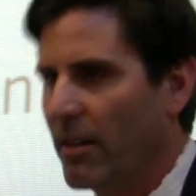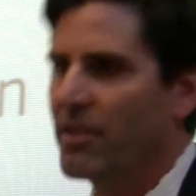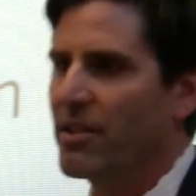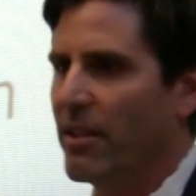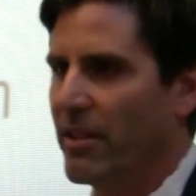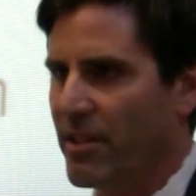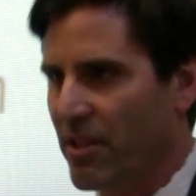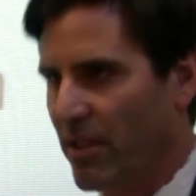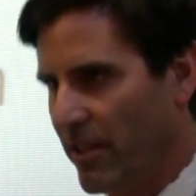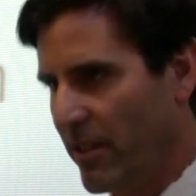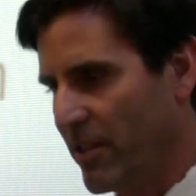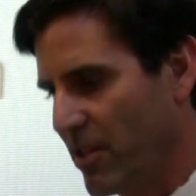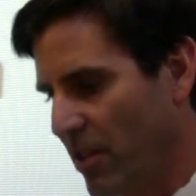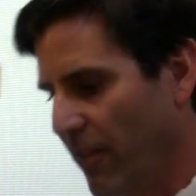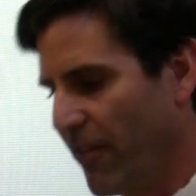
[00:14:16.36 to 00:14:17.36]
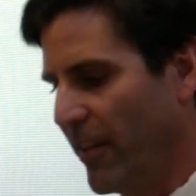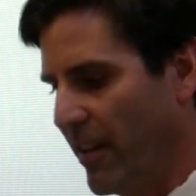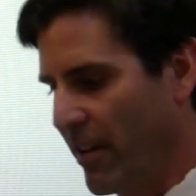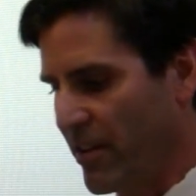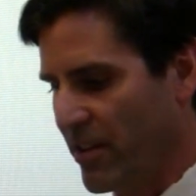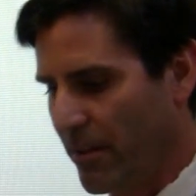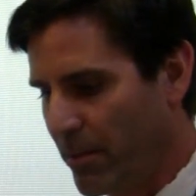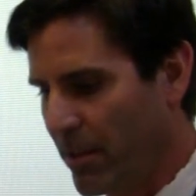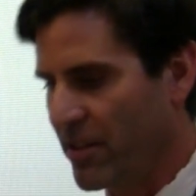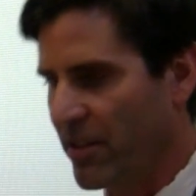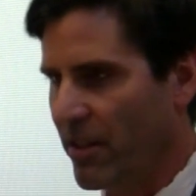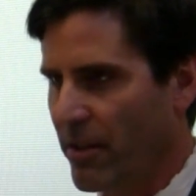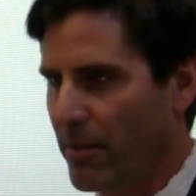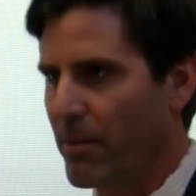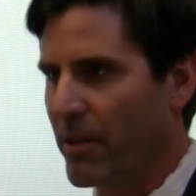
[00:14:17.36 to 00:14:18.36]
the sulfate aerosol plus
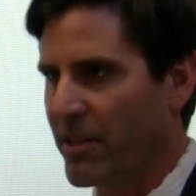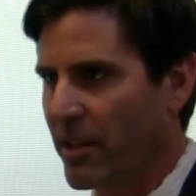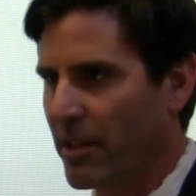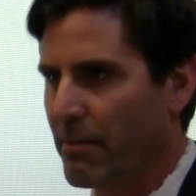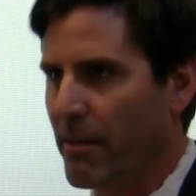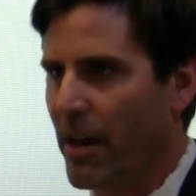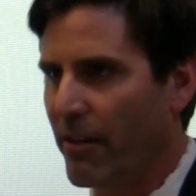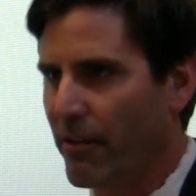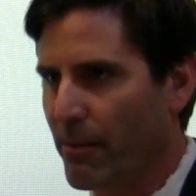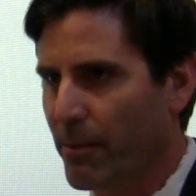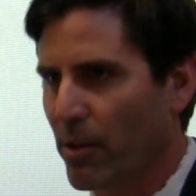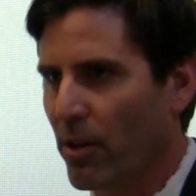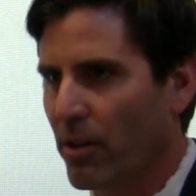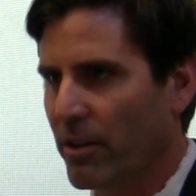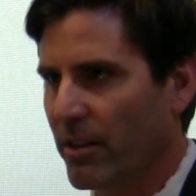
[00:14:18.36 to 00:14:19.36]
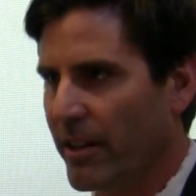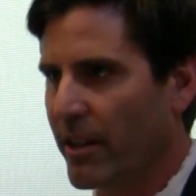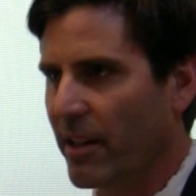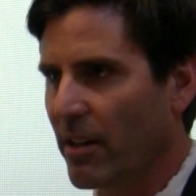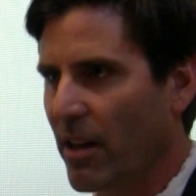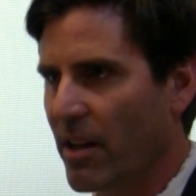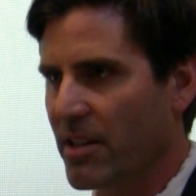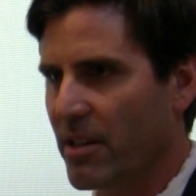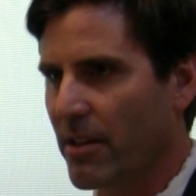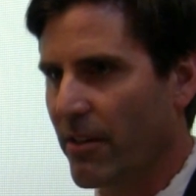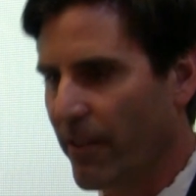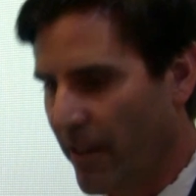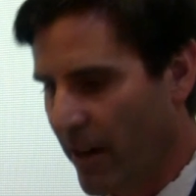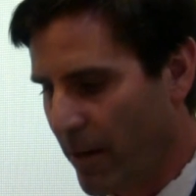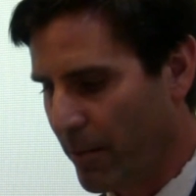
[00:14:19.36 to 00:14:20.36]
the other particulate matter from coal are leading causes
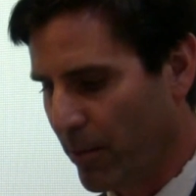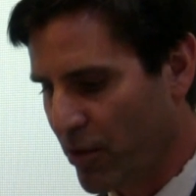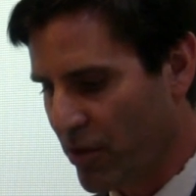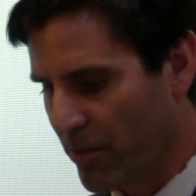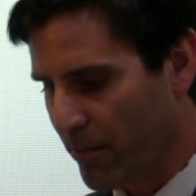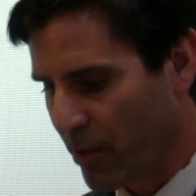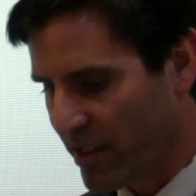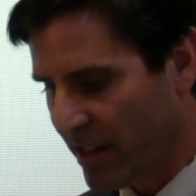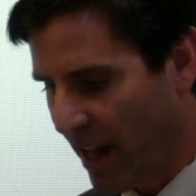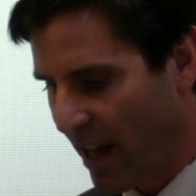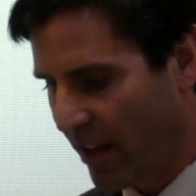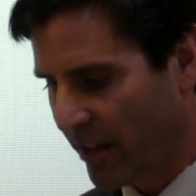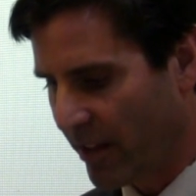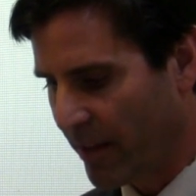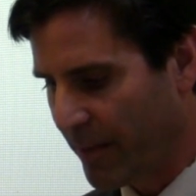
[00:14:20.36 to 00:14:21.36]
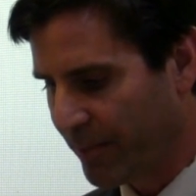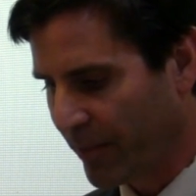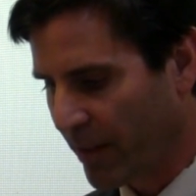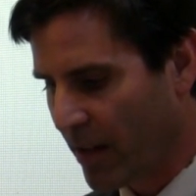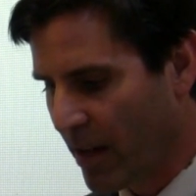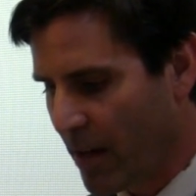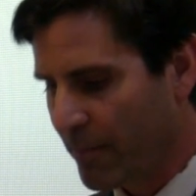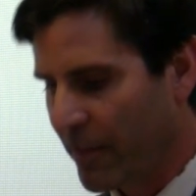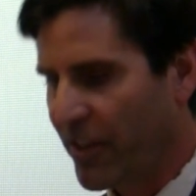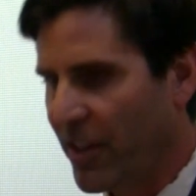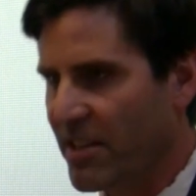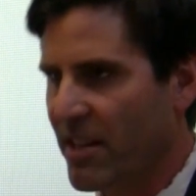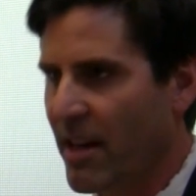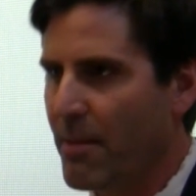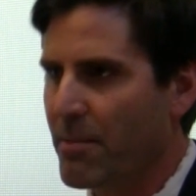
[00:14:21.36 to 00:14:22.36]
of air pollution mortality. But
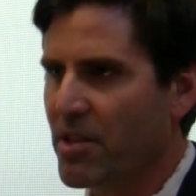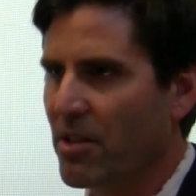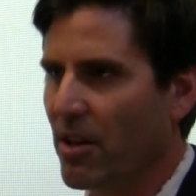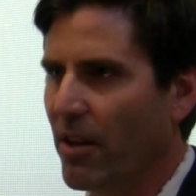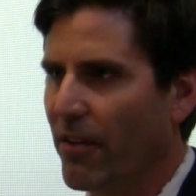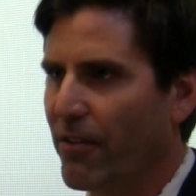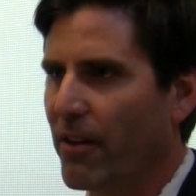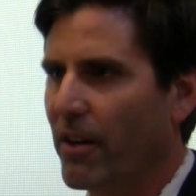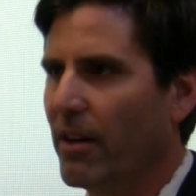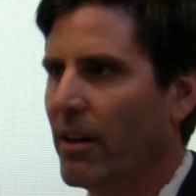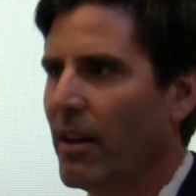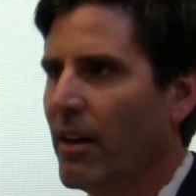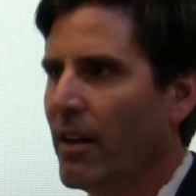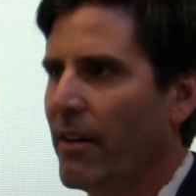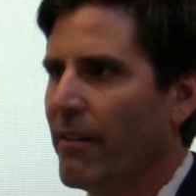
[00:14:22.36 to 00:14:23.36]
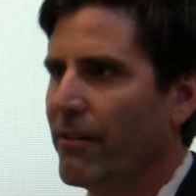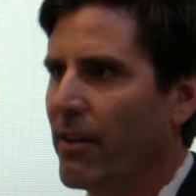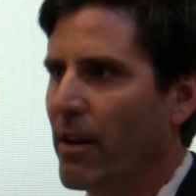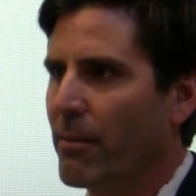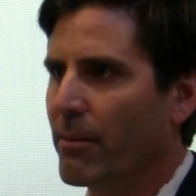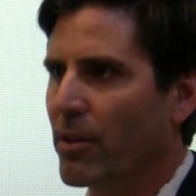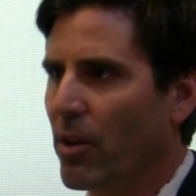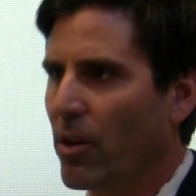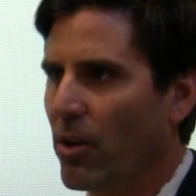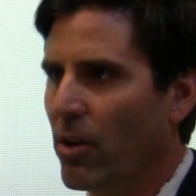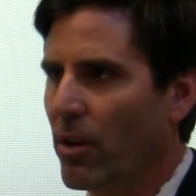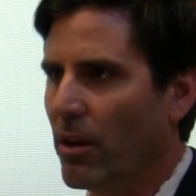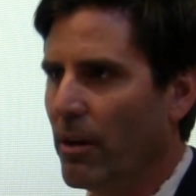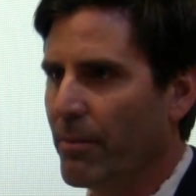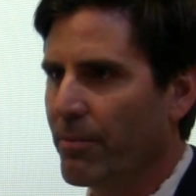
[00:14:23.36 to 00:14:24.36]
that same sulfur from
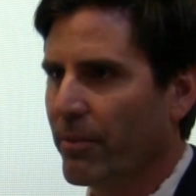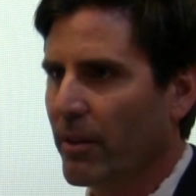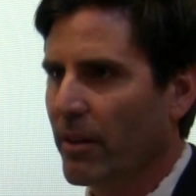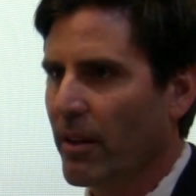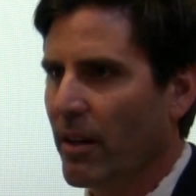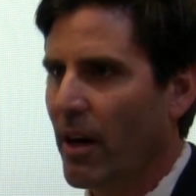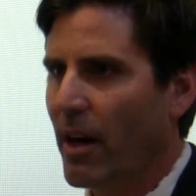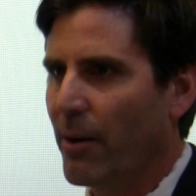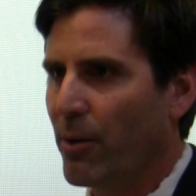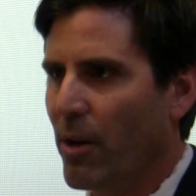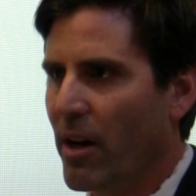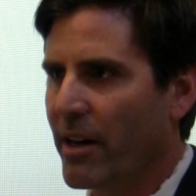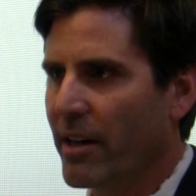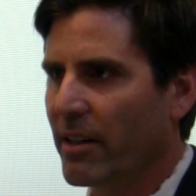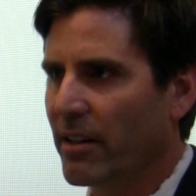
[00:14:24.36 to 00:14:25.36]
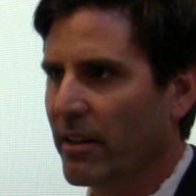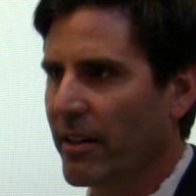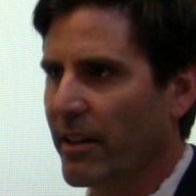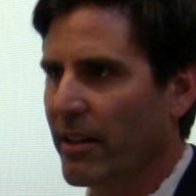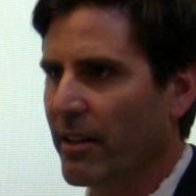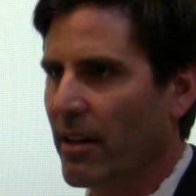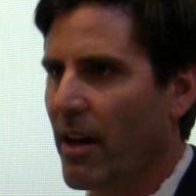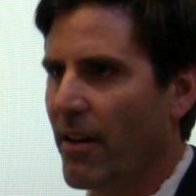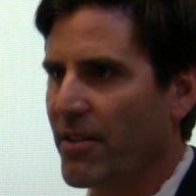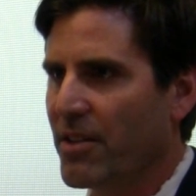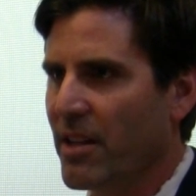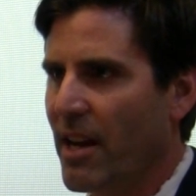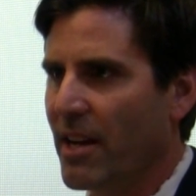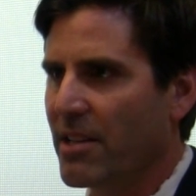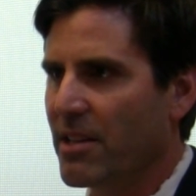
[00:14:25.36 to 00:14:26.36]
coal ironically
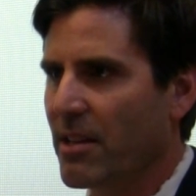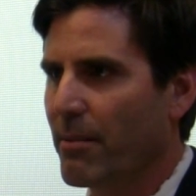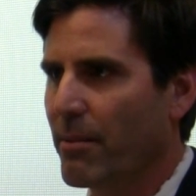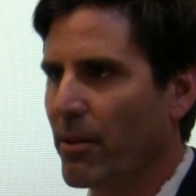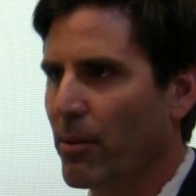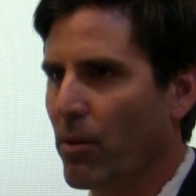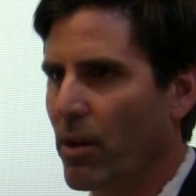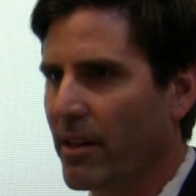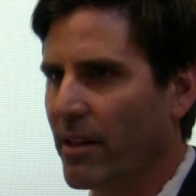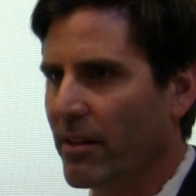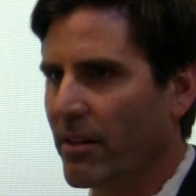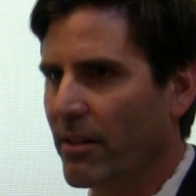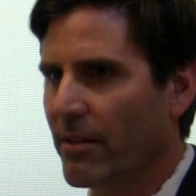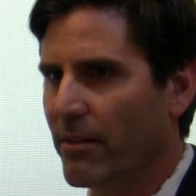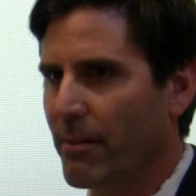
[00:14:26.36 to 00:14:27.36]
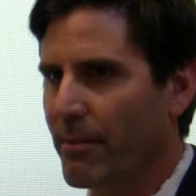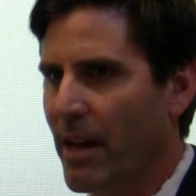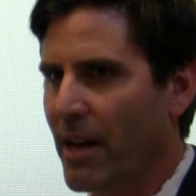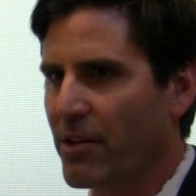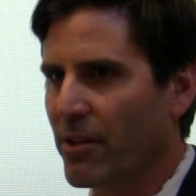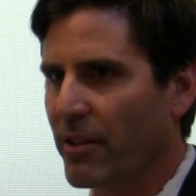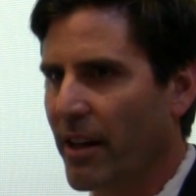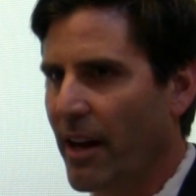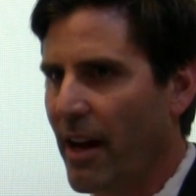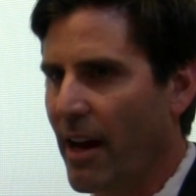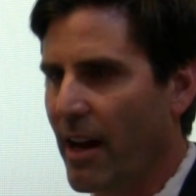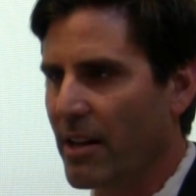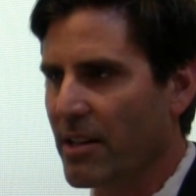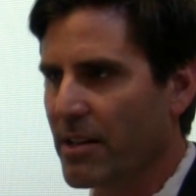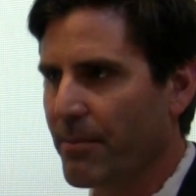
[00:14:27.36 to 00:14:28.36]
offsets some of the warming from natural
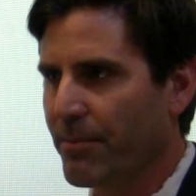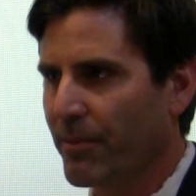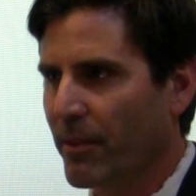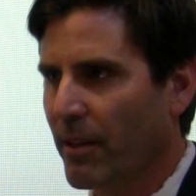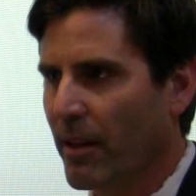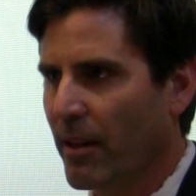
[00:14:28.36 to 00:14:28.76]
gas,